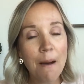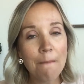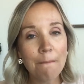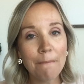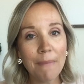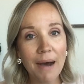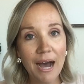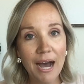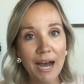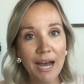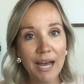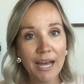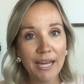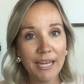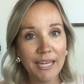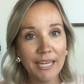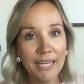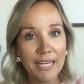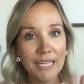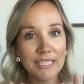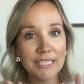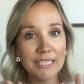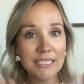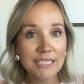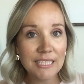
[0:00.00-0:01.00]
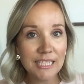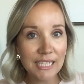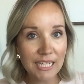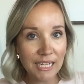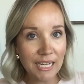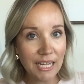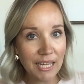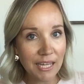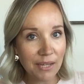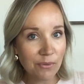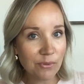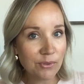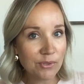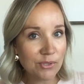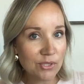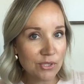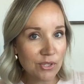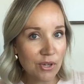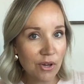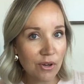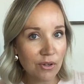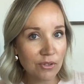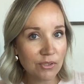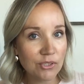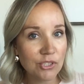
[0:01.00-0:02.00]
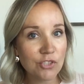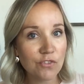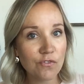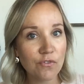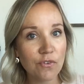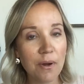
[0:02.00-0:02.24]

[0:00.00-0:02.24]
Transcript: my DNA results